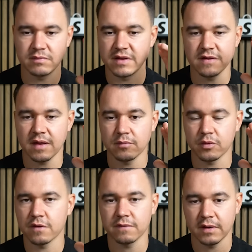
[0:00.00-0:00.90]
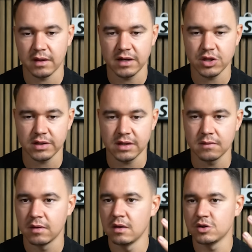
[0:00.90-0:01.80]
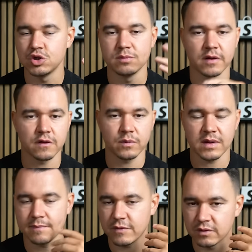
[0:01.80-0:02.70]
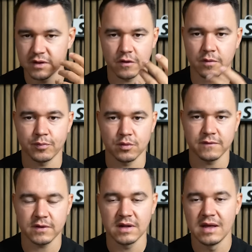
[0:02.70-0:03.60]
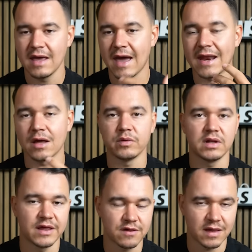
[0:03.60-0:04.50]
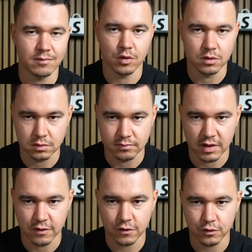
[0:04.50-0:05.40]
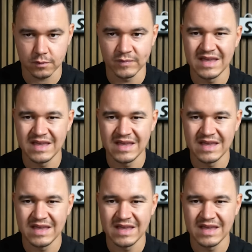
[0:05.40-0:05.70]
December is like literally 2 months away. So this is perfect. And I will list them on my store.